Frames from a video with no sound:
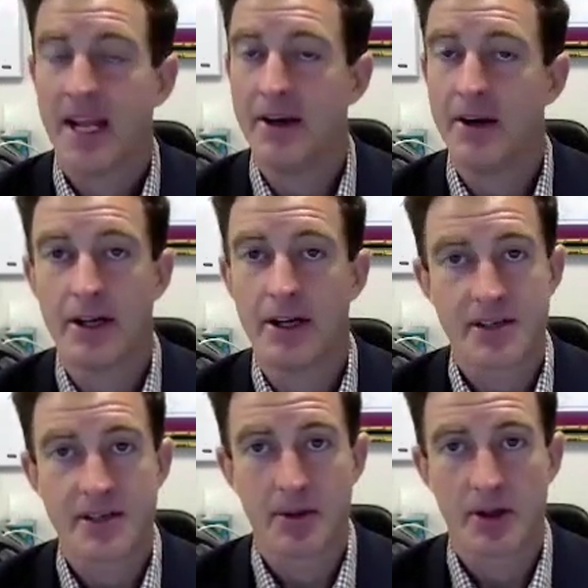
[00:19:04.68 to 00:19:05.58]
and you
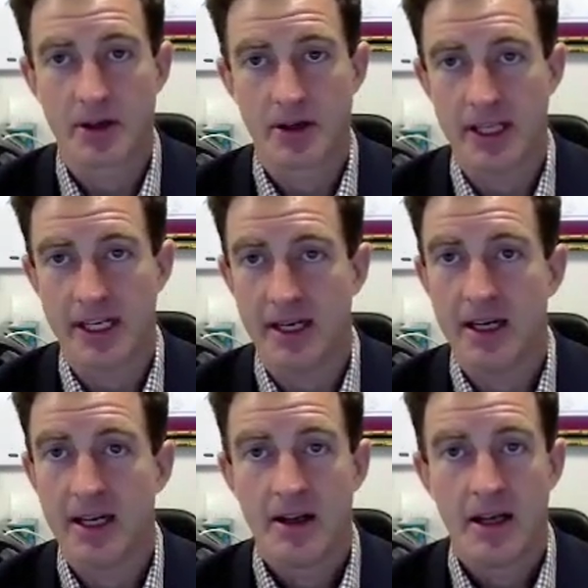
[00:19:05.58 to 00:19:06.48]
can
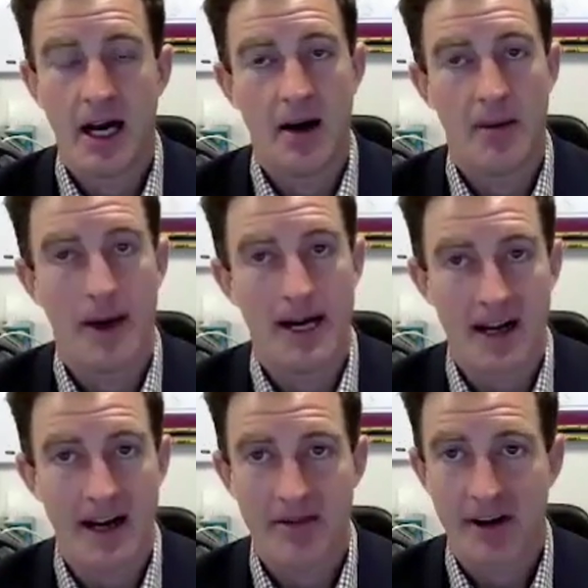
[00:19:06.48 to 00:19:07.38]
similarly
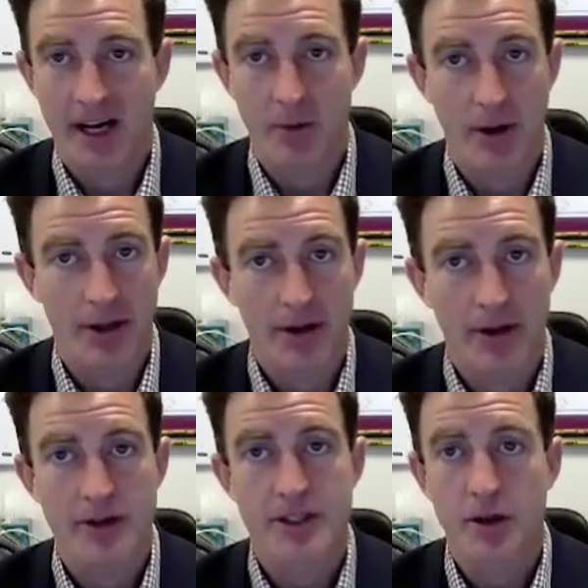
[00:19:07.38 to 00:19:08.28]
identify
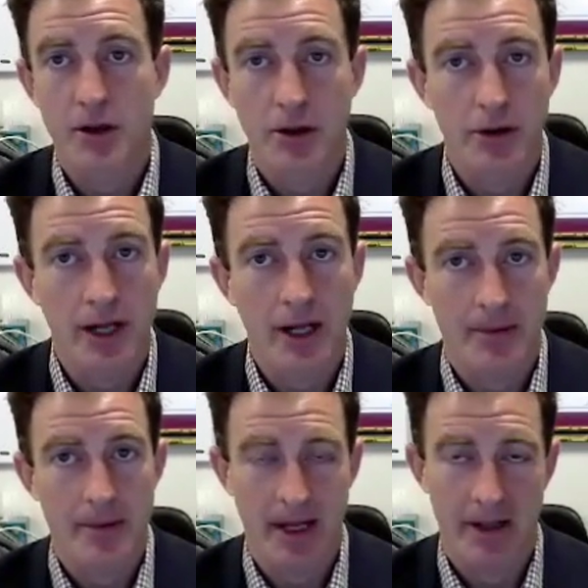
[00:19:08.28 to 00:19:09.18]
whether there's a clonal
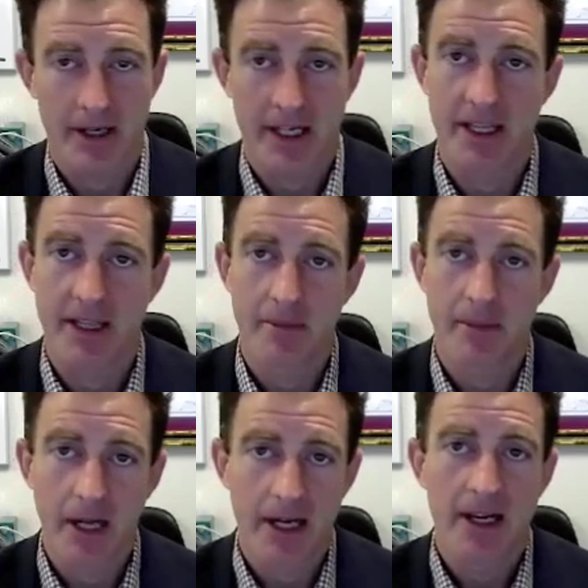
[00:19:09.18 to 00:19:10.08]
abnormality in the
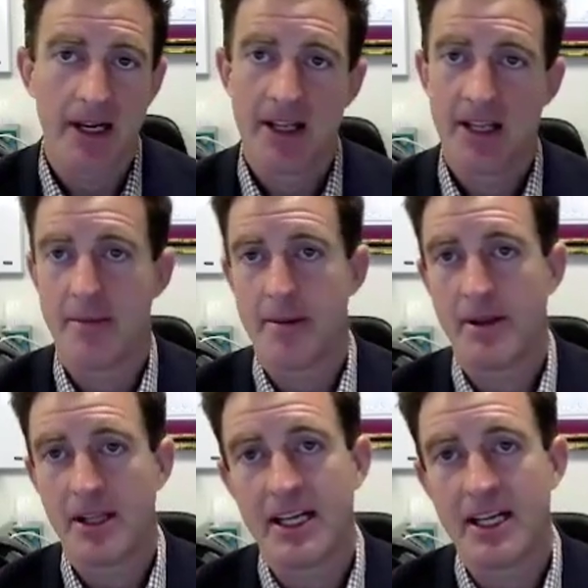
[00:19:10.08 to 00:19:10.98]
blood that
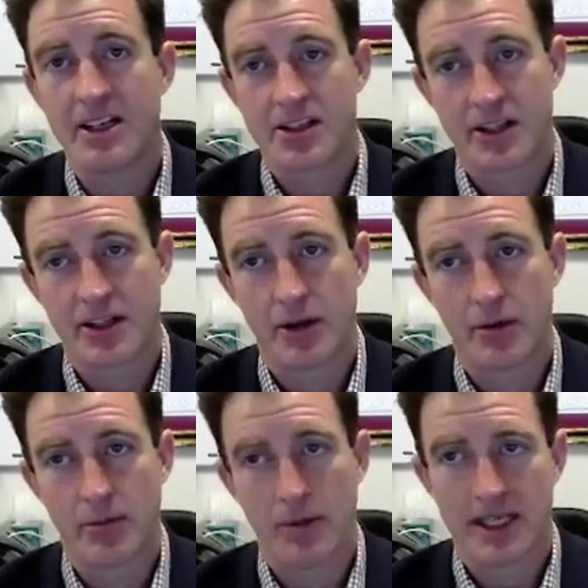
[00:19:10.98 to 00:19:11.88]
might be leading to the
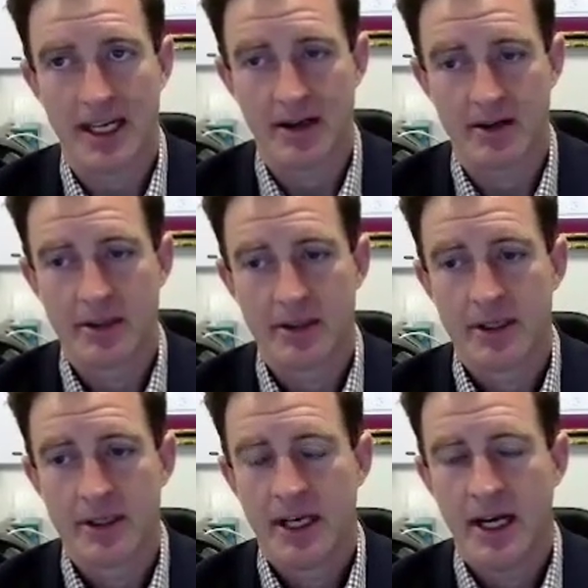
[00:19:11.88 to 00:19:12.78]
low blood count.
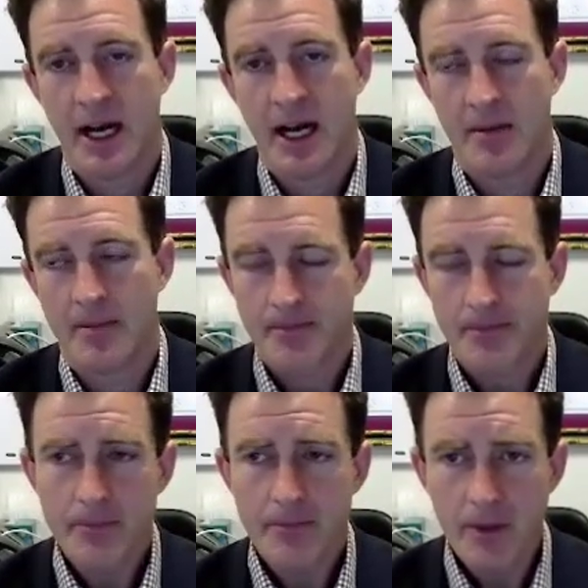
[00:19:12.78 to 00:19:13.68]

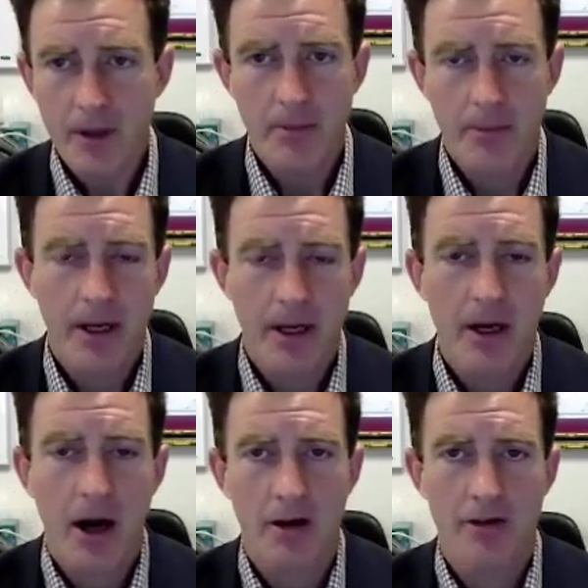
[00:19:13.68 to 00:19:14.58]

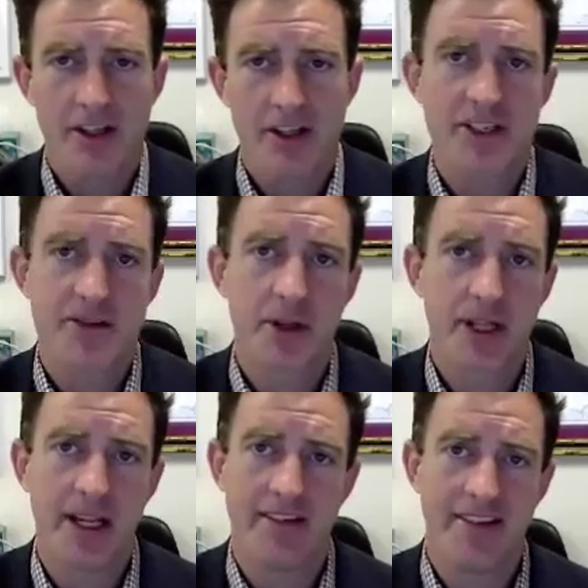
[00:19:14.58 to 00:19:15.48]
But all of this has
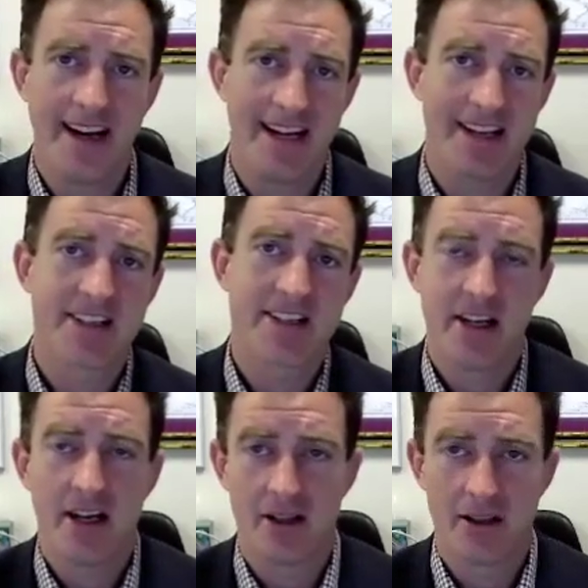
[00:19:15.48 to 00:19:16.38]
really
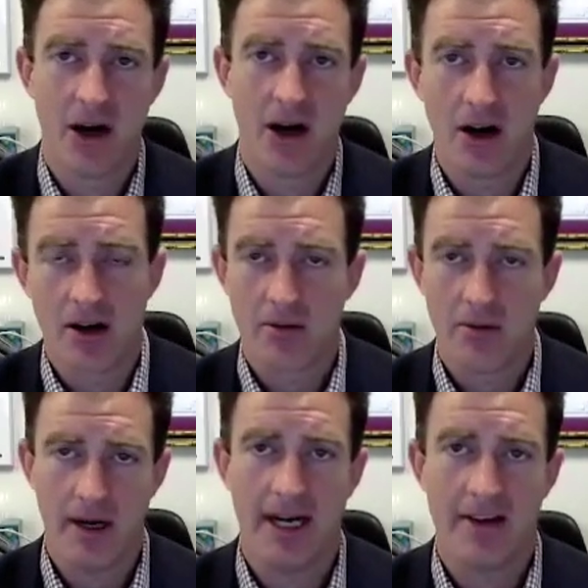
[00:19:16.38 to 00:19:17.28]
advanced a
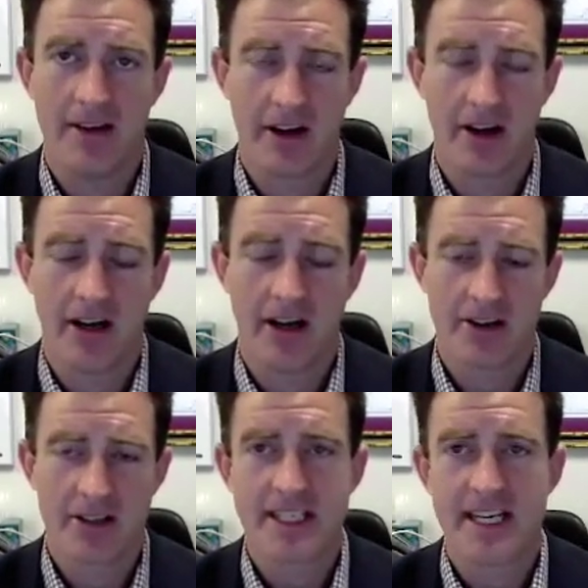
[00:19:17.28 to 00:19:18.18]
long way of our
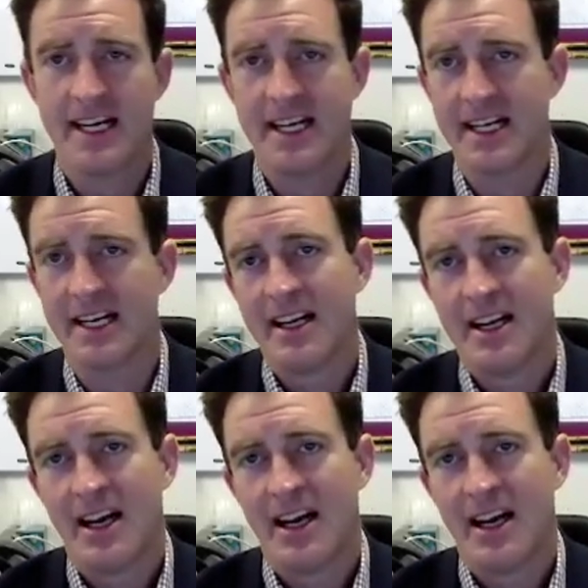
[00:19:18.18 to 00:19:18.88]
understanding